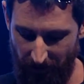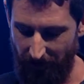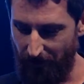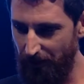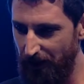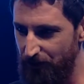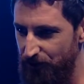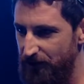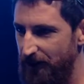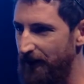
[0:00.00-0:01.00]
And I'm really
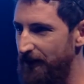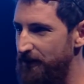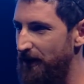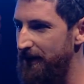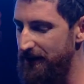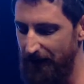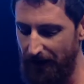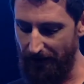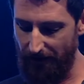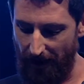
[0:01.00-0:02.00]
interested in this
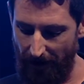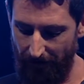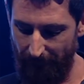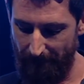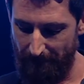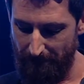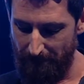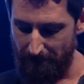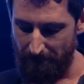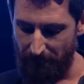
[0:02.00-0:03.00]
idea that
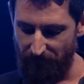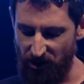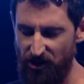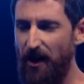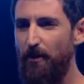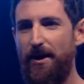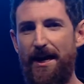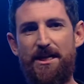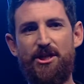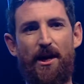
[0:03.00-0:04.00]
just like we
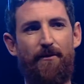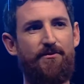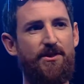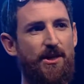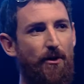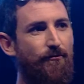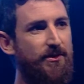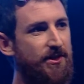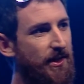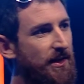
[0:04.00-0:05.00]
each have self
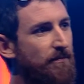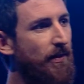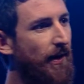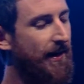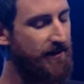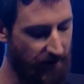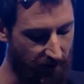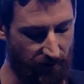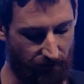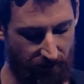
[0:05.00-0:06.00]
esteem as
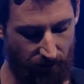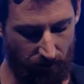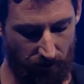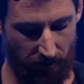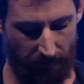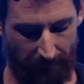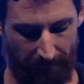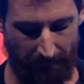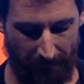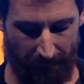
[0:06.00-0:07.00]
individuals,
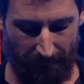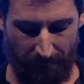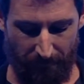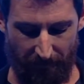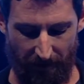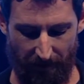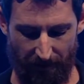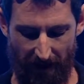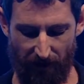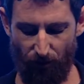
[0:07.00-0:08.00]

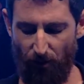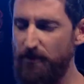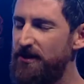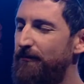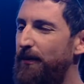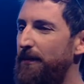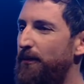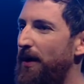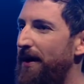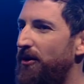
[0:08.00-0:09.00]
that groups of
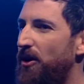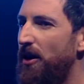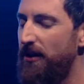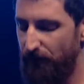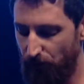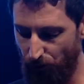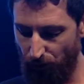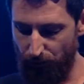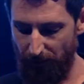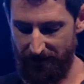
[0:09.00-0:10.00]
people have a kind of
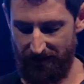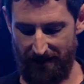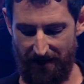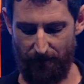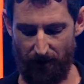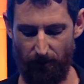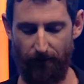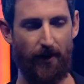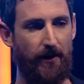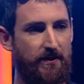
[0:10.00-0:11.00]
group esteem
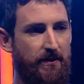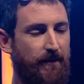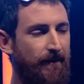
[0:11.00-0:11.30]
equivalent.